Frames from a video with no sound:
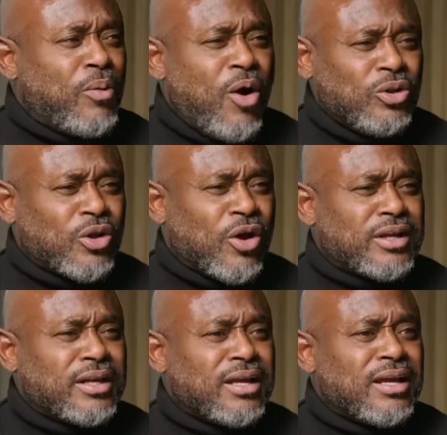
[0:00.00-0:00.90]
but hold
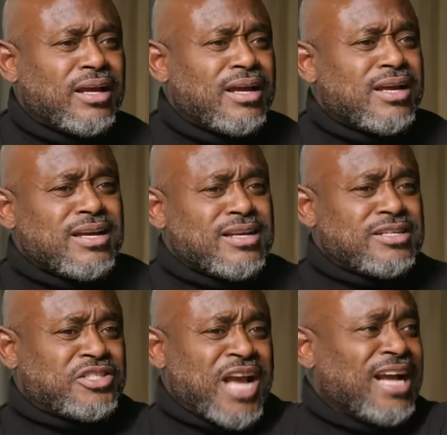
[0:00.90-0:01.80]
on,
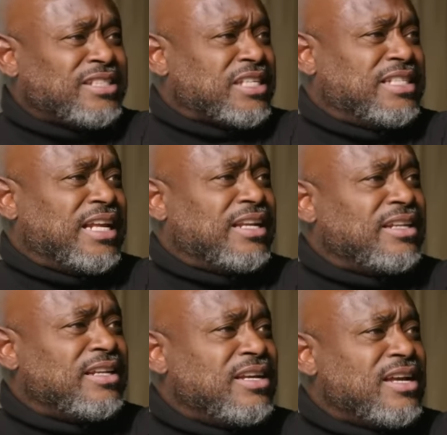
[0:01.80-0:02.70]
Shaq just did it.
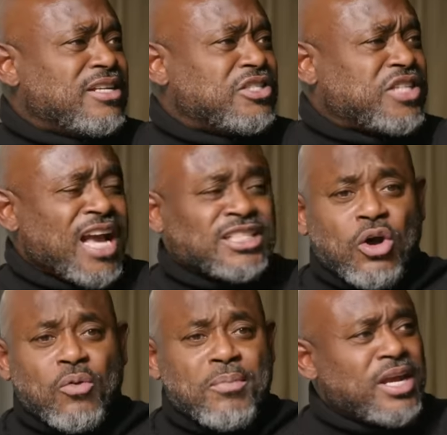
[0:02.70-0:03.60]
Shaq sold